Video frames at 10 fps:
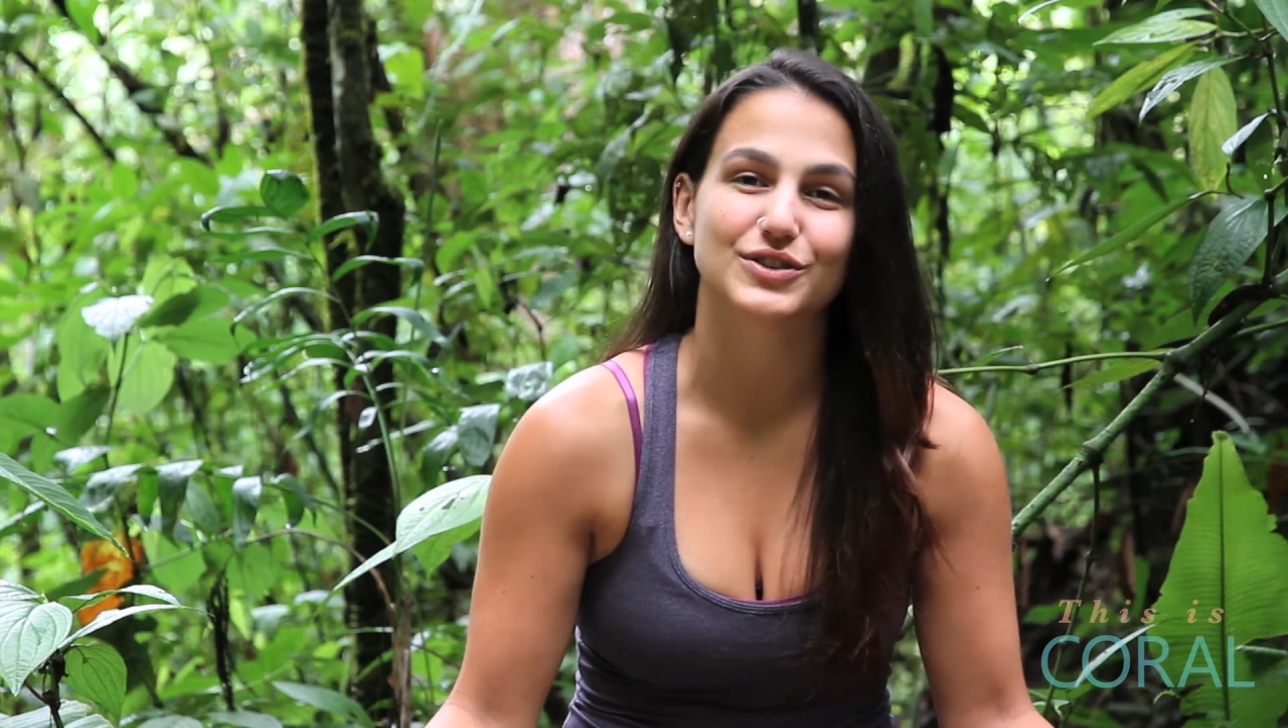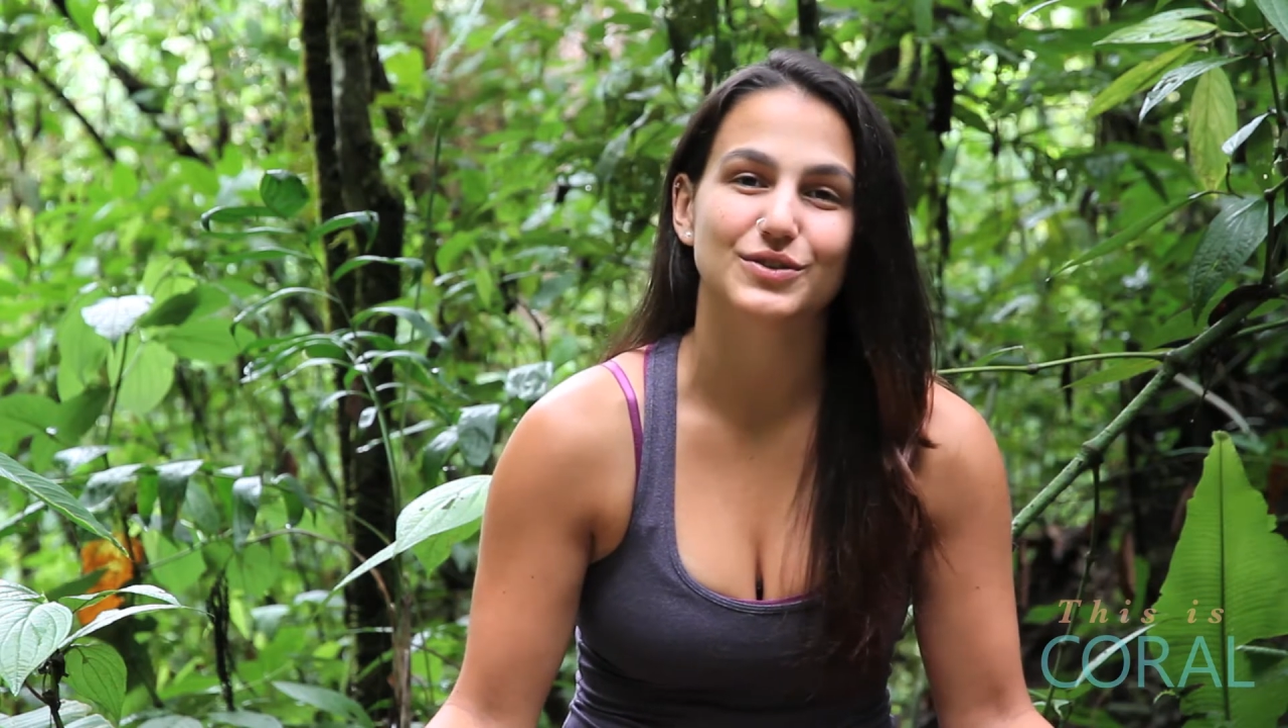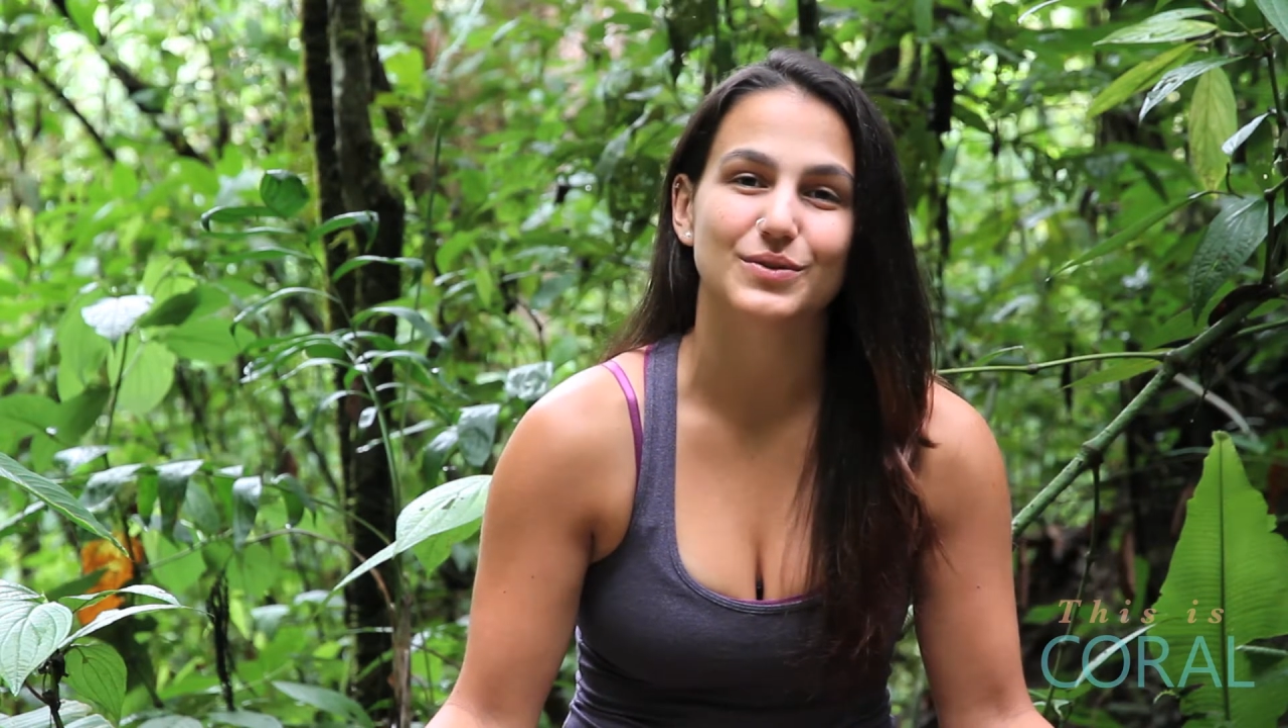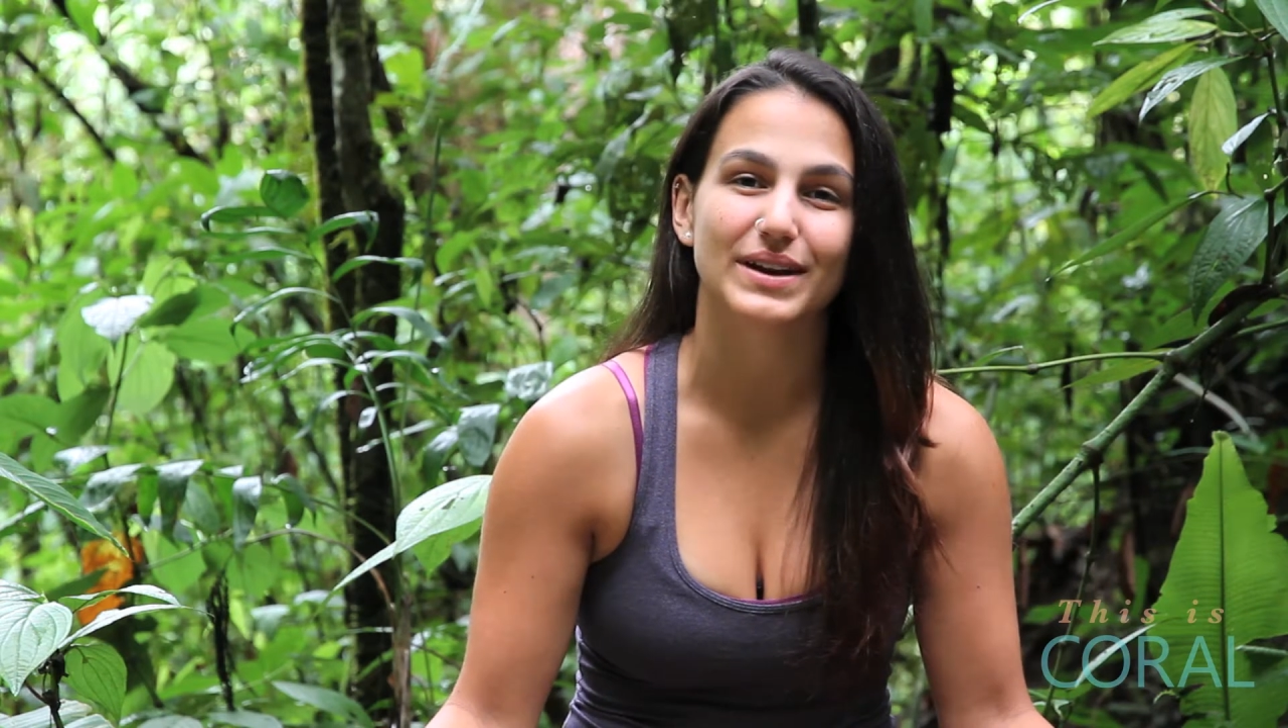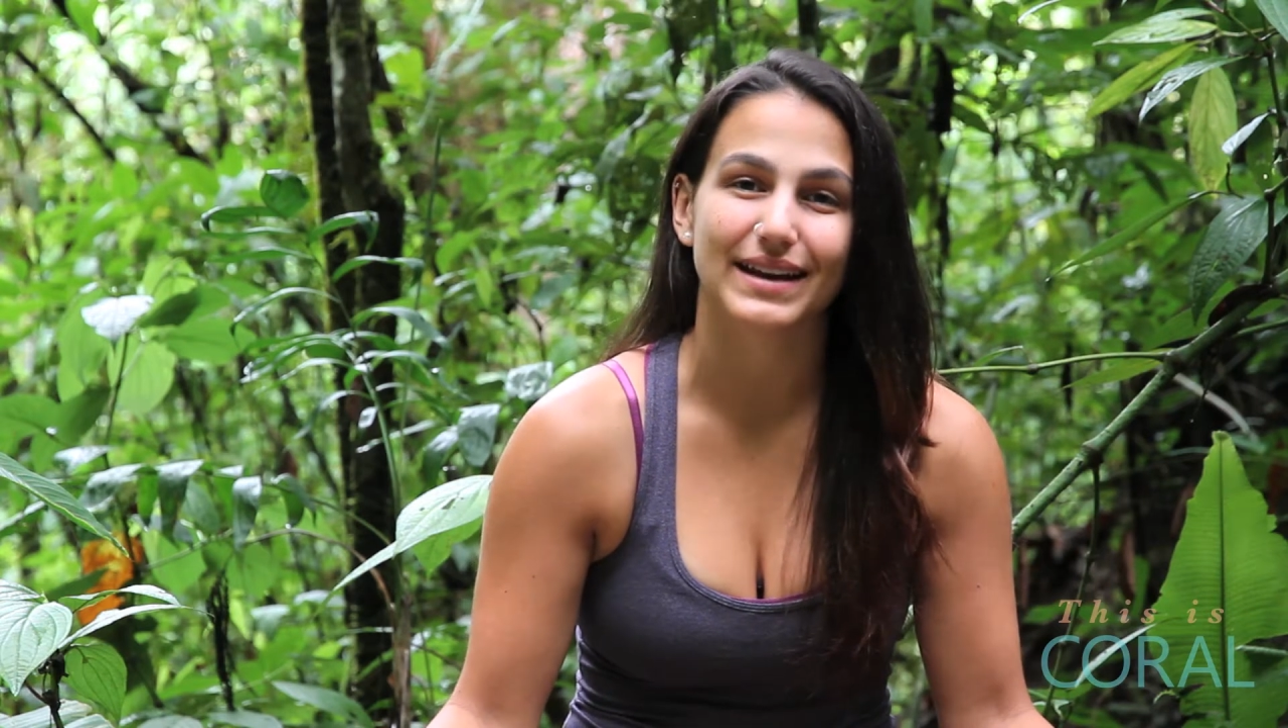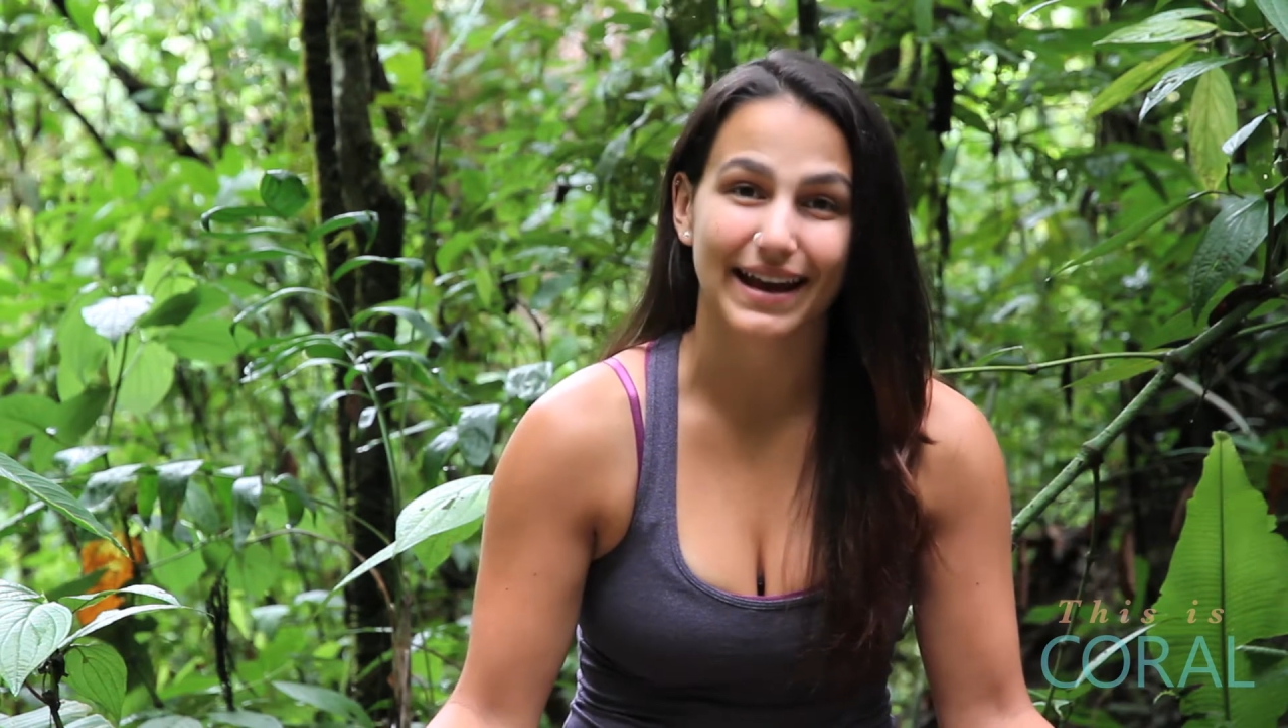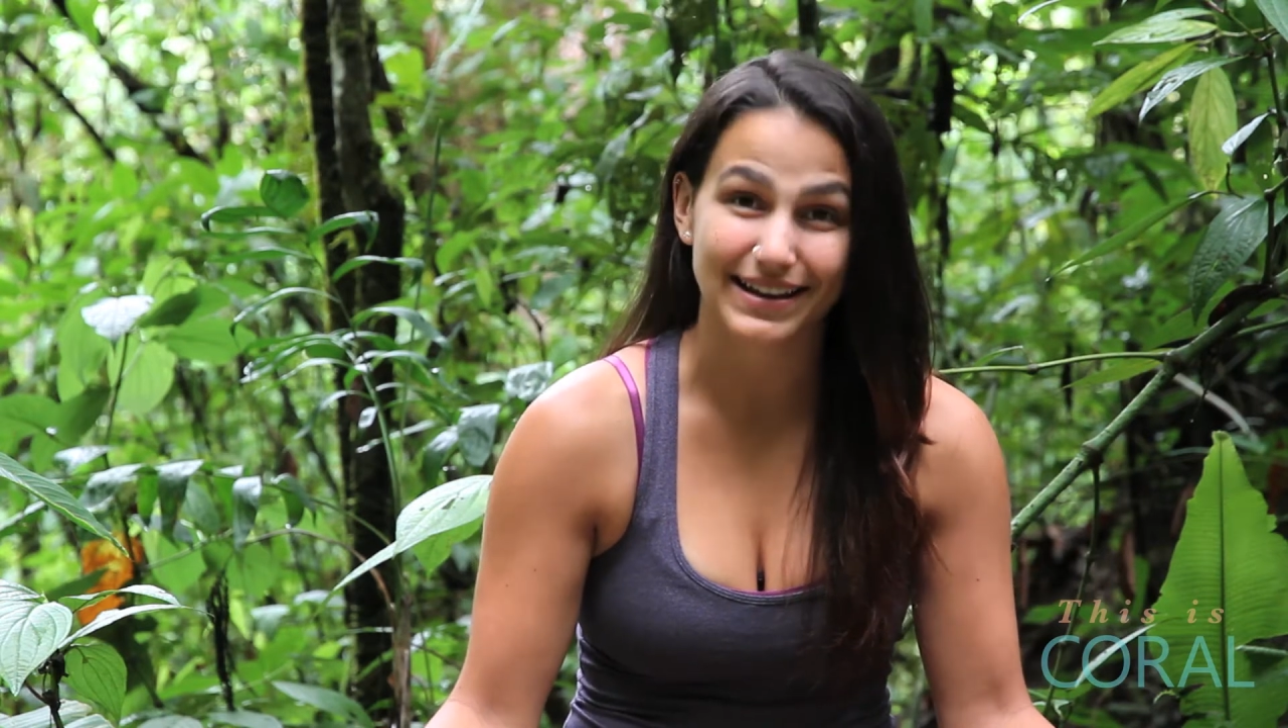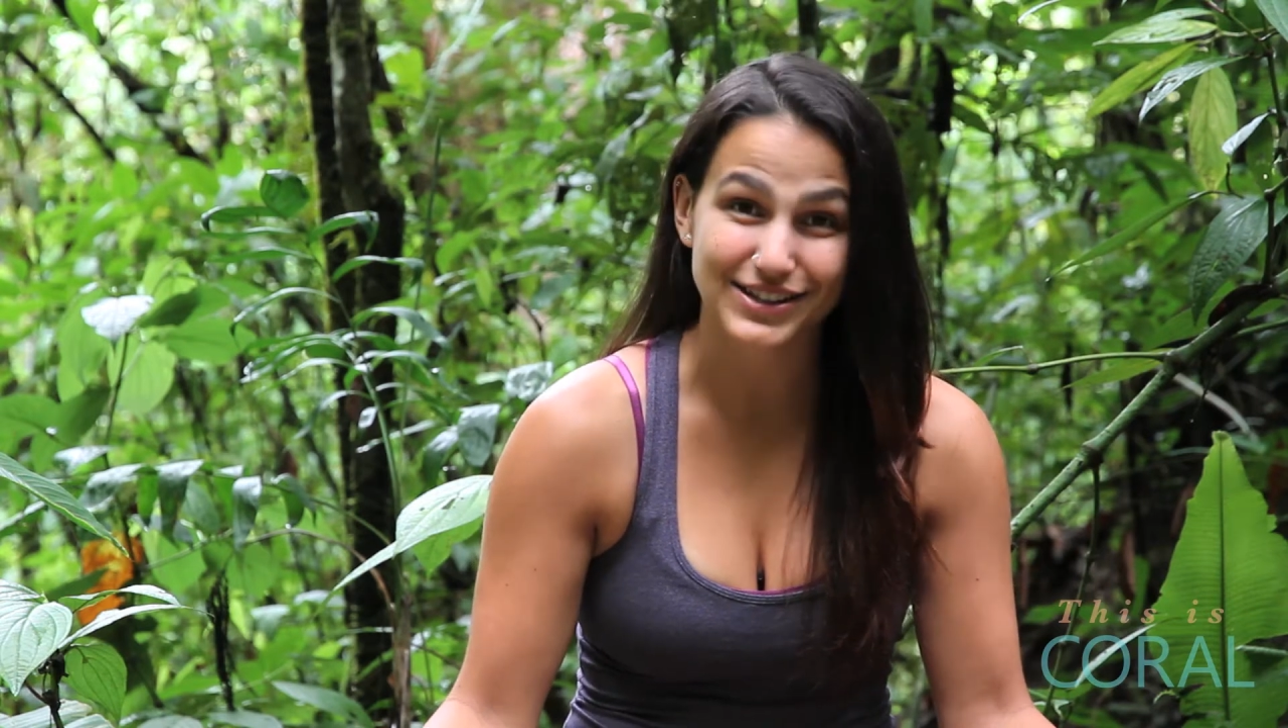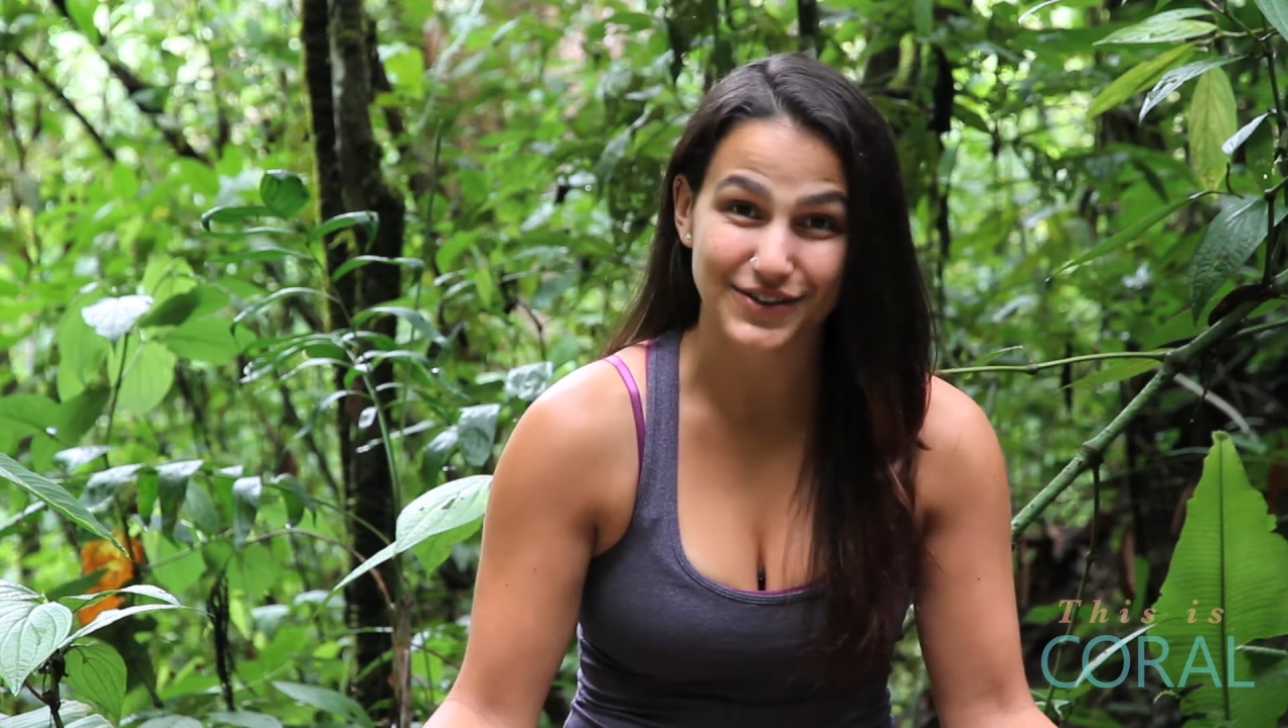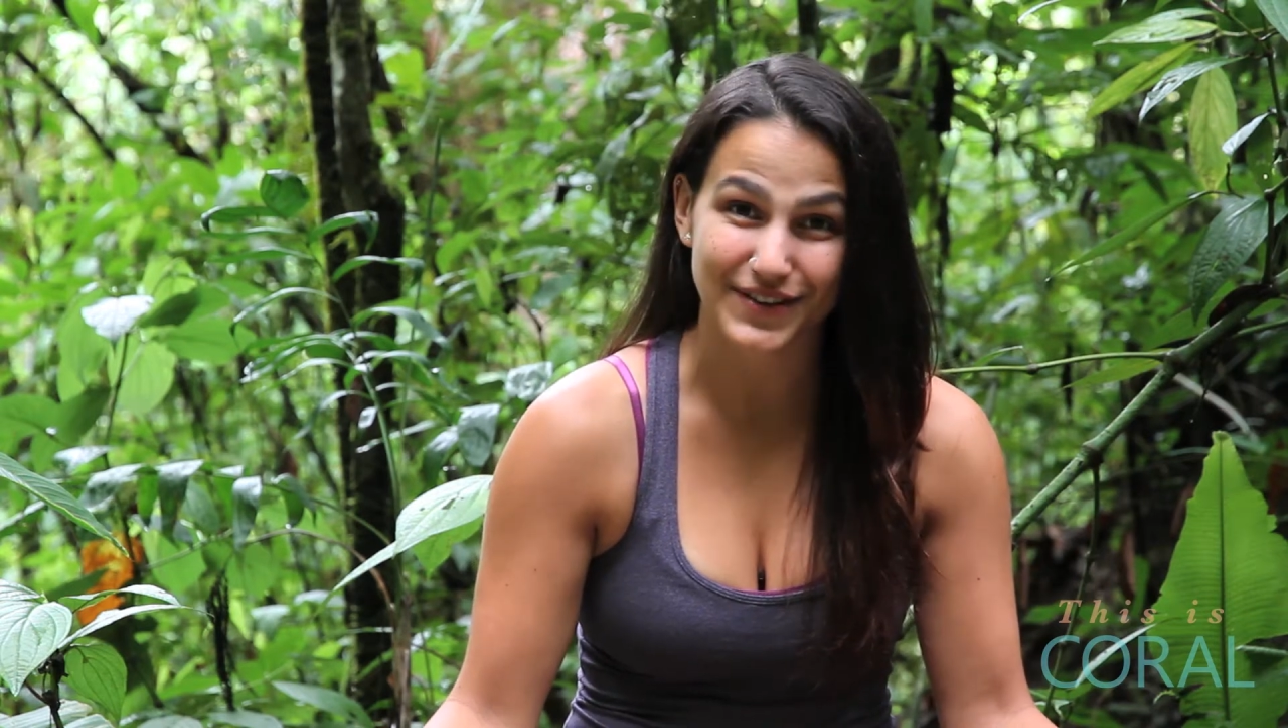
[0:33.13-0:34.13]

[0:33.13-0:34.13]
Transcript: to enhance